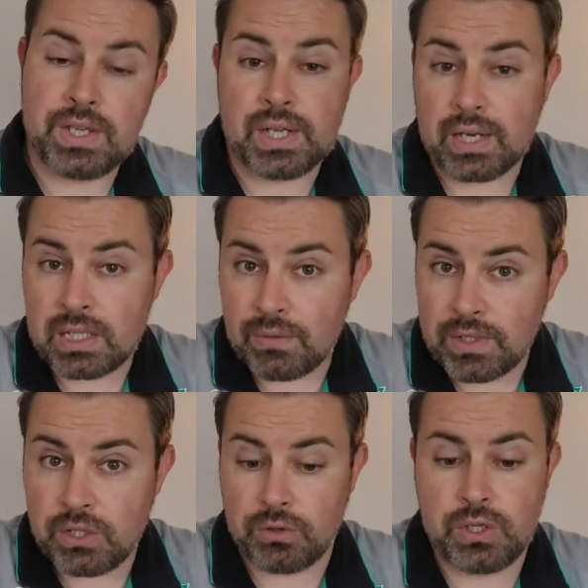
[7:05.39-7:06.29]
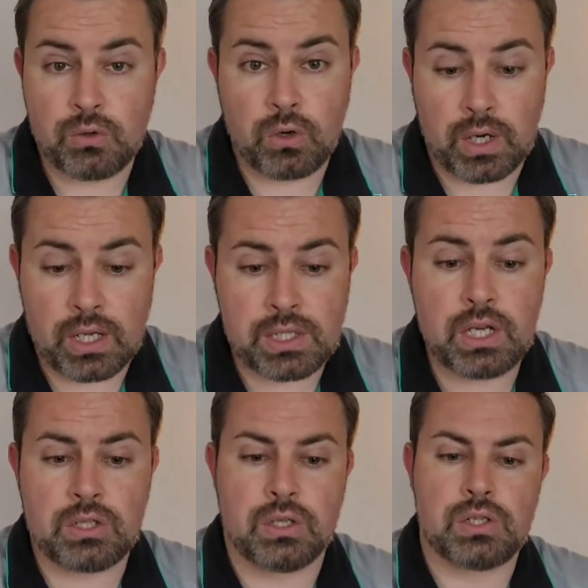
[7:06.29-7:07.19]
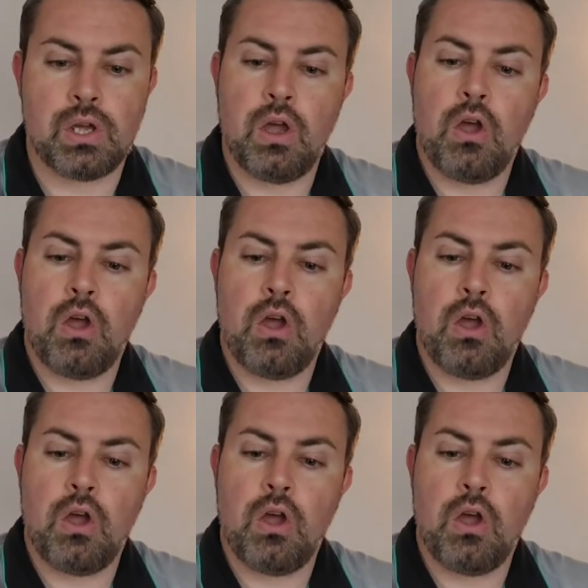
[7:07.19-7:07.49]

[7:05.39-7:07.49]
activities or these organisations